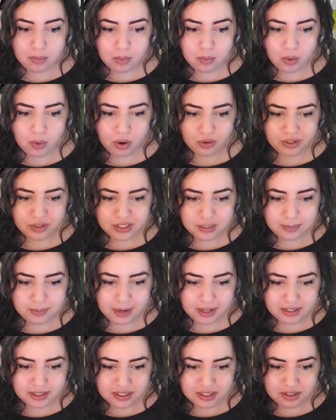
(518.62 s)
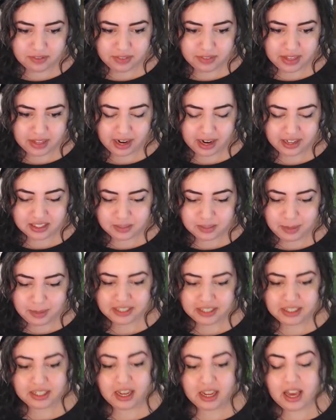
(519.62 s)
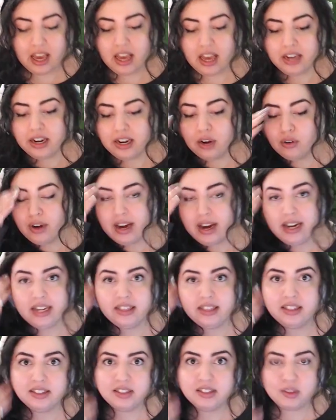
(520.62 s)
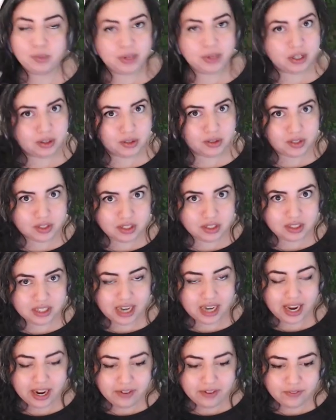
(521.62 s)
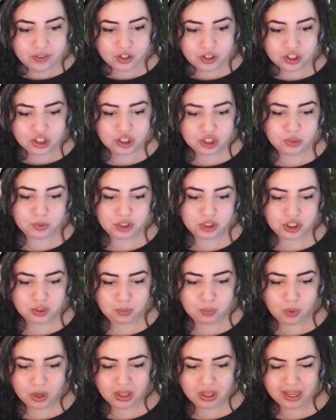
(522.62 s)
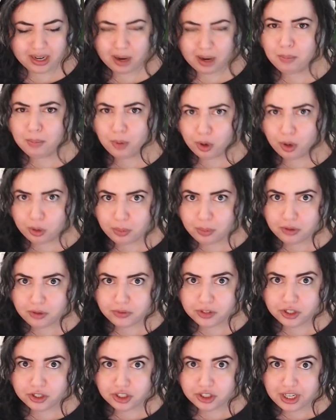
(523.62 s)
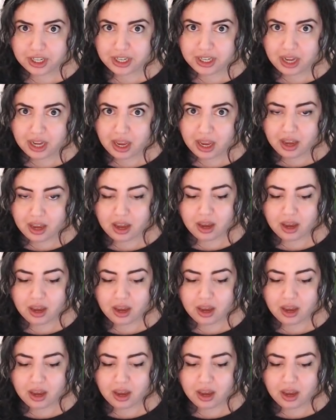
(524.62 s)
more responsive than I expected. Now, granted, this is the Windows 10 version, which is more like a mobile version.